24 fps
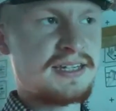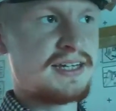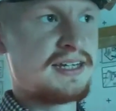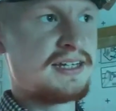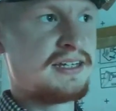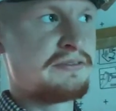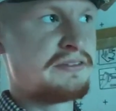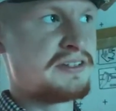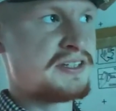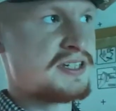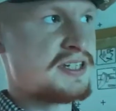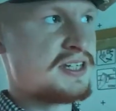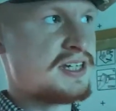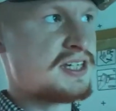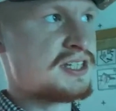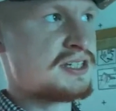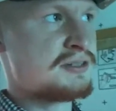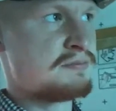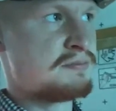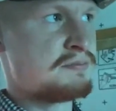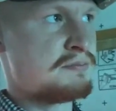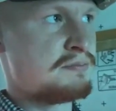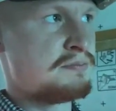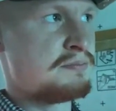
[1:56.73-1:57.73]
and if it starts,
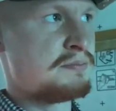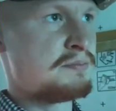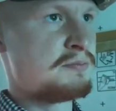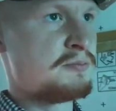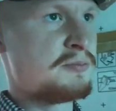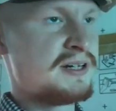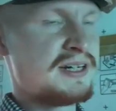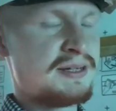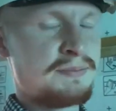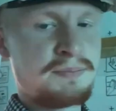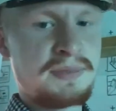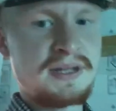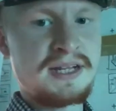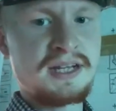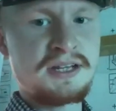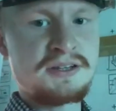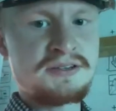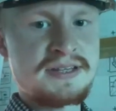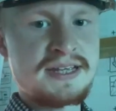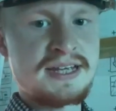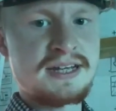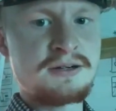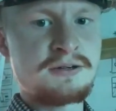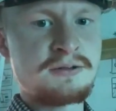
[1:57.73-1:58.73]
when it
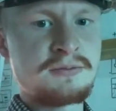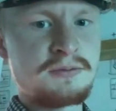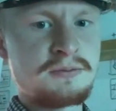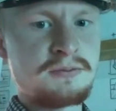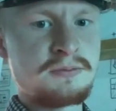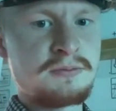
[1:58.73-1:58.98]
bellows out,